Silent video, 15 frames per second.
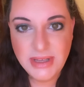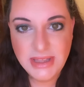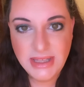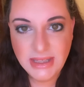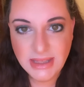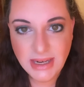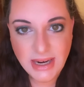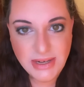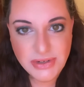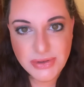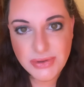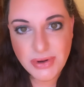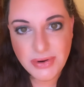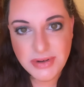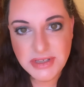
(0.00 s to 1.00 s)
thing that I do
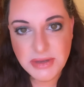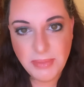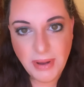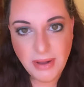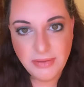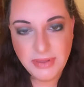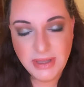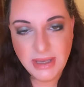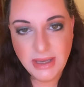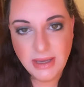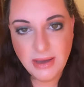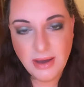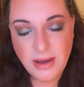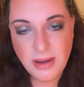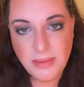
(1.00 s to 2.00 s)
notice about
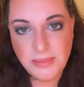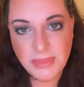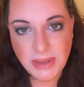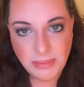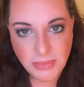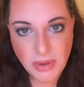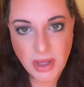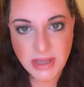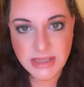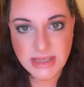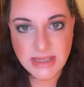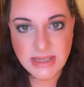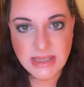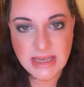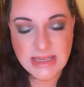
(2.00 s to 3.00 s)
the lip
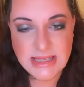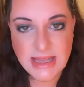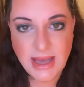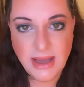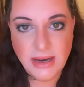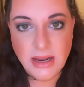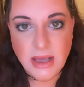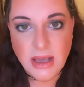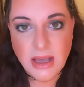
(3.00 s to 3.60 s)
glosses is that